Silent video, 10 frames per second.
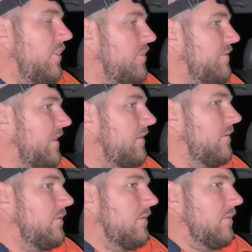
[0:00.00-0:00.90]
hoping
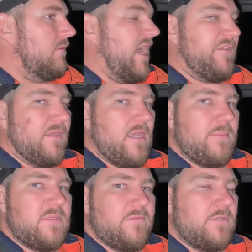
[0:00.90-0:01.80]
nothing
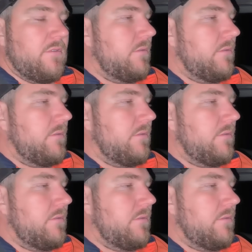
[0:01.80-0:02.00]
comes of it.